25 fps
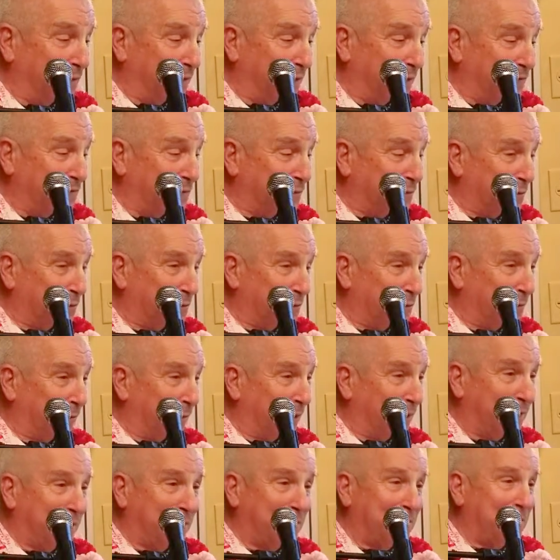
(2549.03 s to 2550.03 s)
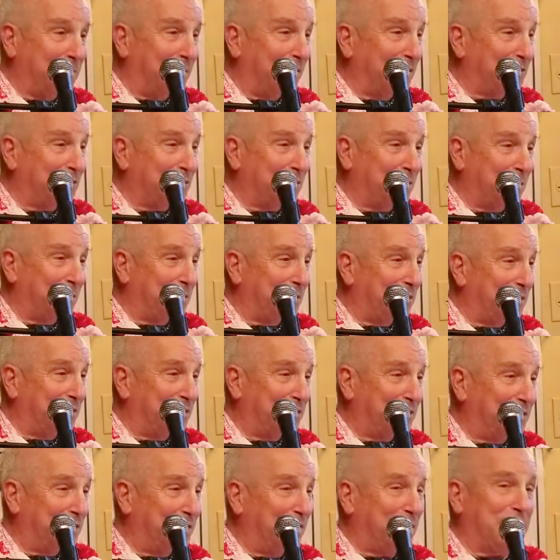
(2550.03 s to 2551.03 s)
have to go to the market. We have to go to the
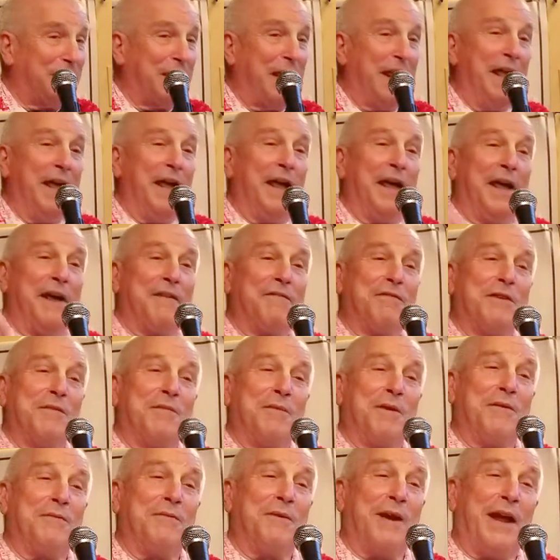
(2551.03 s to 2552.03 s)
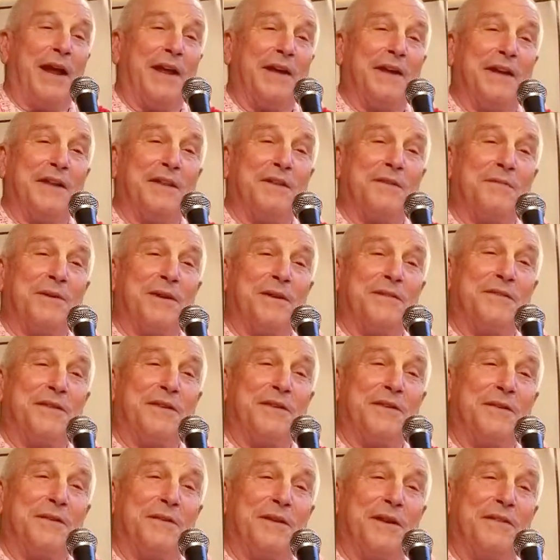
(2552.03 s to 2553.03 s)
field. Everyone ran hither and
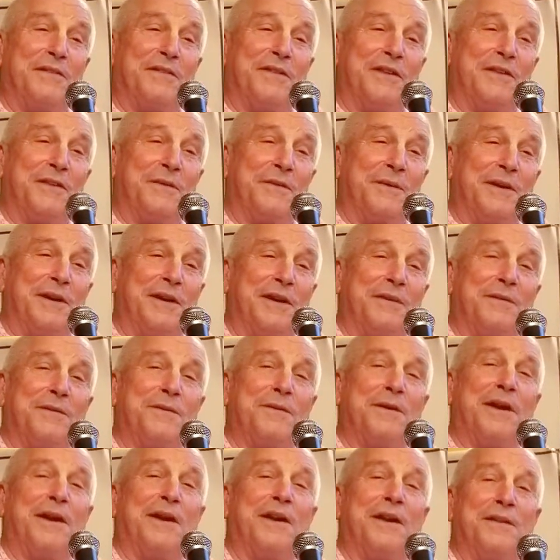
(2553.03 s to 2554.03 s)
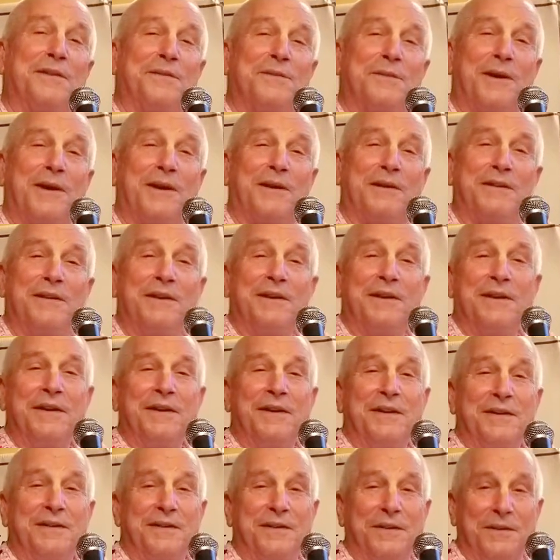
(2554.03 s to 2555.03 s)
thither and thither and hither and hither and
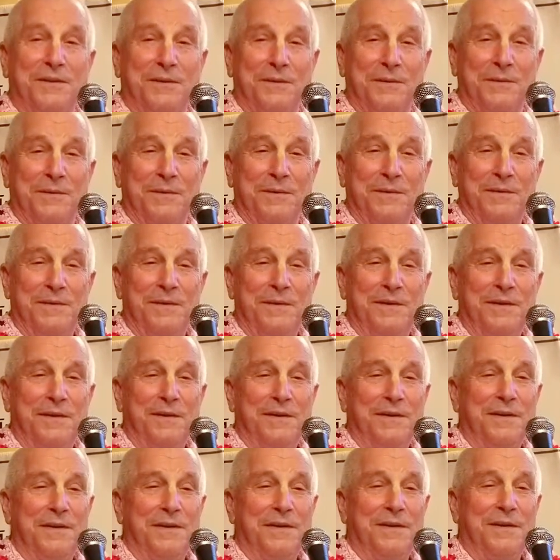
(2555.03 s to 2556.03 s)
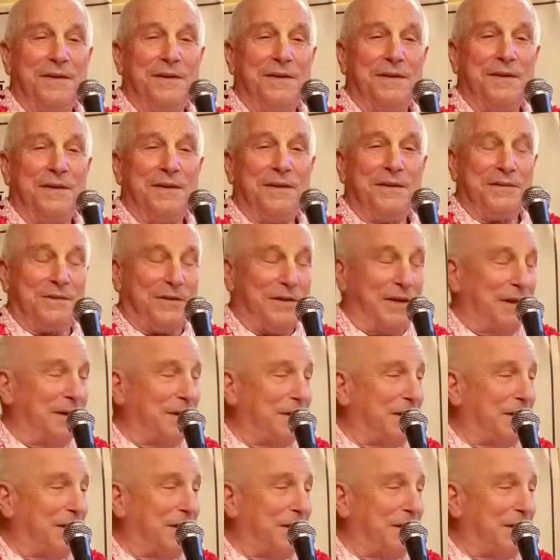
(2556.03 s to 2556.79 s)
thither. See how